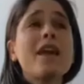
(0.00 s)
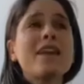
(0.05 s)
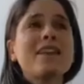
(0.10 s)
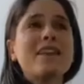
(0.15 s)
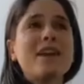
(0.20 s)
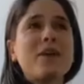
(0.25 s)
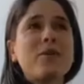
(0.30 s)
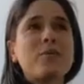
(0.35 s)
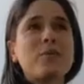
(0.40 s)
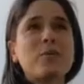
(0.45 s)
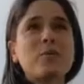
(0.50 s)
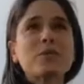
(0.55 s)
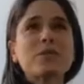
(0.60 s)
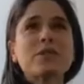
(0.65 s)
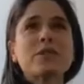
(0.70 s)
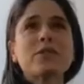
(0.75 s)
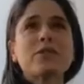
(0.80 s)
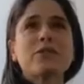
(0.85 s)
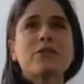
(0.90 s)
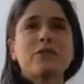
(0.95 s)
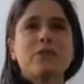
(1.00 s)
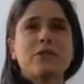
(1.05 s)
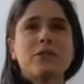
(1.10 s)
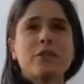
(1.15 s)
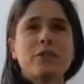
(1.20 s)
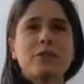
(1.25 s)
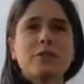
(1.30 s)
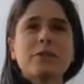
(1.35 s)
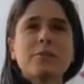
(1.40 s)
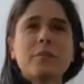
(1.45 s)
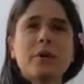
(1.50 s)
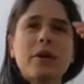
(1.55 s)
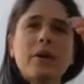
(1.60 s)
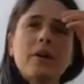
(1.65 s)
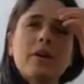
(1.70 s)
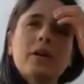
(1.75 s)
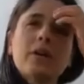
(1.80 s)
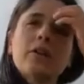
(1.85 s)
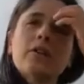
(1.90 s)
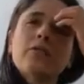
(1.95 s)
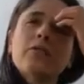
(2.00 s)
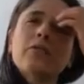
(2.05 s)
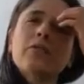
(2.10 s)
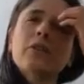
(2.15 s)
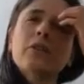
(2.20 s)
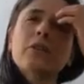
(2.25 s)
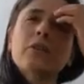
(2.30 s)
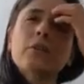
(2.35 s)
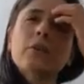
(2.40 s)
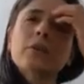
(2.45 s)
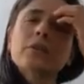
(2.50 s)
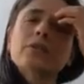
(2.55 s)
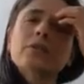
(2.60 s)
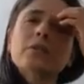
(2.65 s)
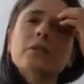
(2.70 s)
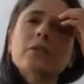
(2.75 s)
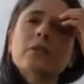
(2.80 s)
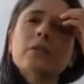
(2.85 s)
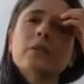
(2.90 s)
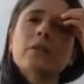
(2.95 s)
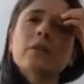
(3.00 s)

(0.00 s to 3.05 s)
Yeah, what was the first part of your question?